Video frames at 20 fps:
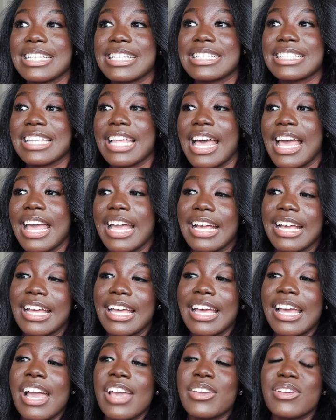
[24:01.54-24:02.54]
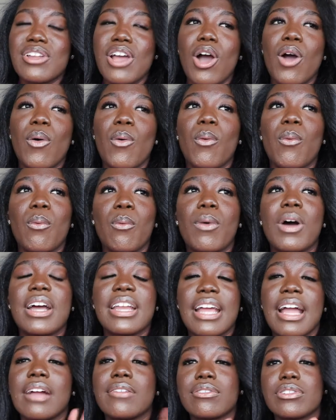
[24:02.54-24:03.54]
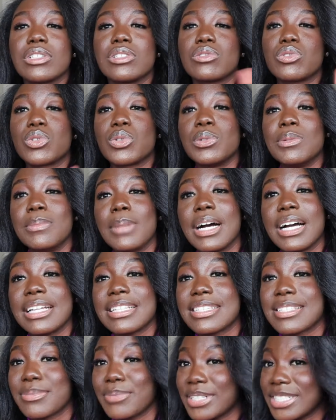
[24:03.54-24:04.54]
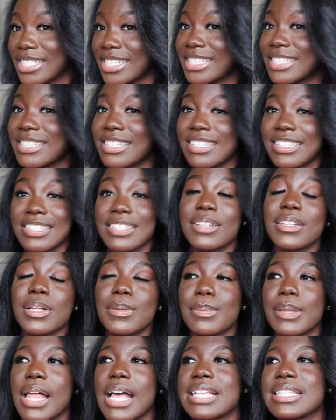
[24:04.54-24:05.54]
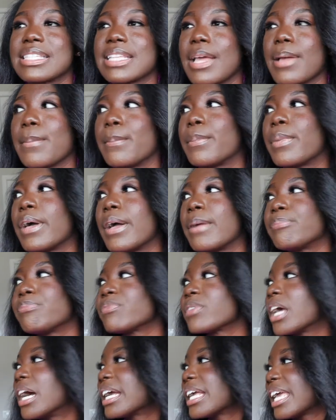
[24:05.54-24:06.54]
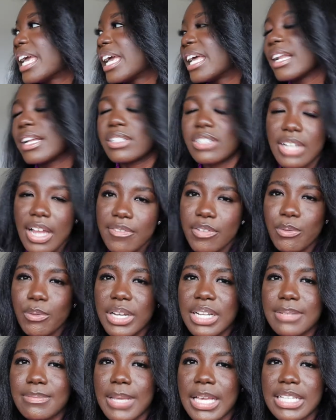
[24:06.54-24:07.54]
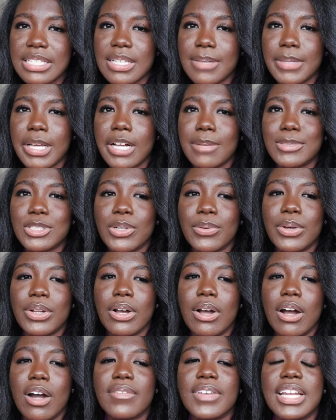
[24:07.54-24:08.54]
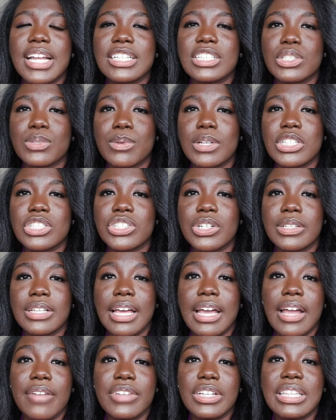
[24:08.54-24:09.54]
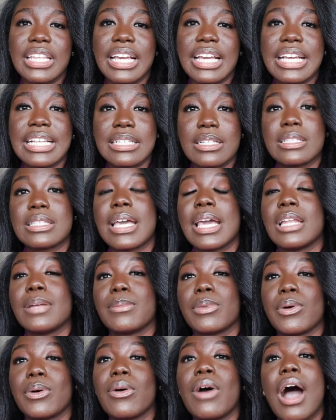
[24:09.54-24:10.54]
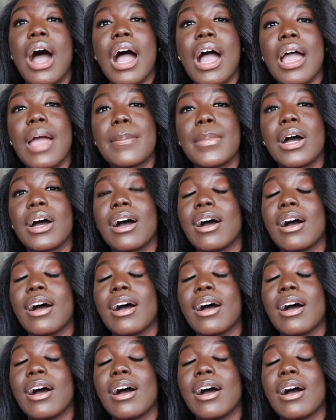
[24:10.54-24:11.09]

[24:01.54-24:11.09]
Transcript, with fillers: is like you know one every two months which is still a blessing but again i never wanted to make it seem like i'm showing off and i just want to show that everything is attainable i'm